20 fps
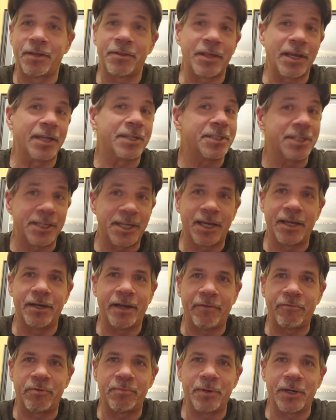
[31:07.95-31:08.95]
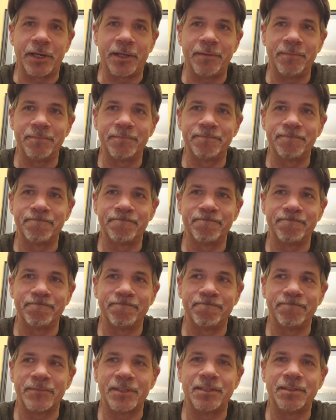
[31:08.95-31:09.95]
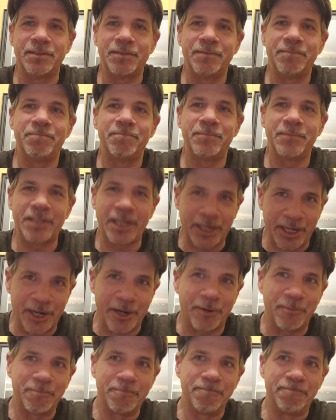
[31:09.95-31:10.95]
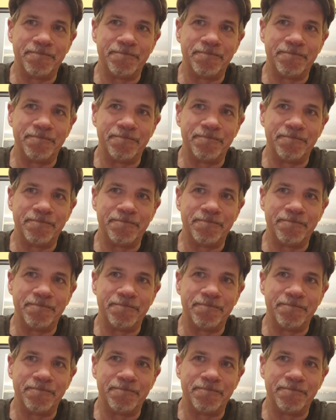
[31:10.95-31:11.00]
Thanks again, everybody. Take care.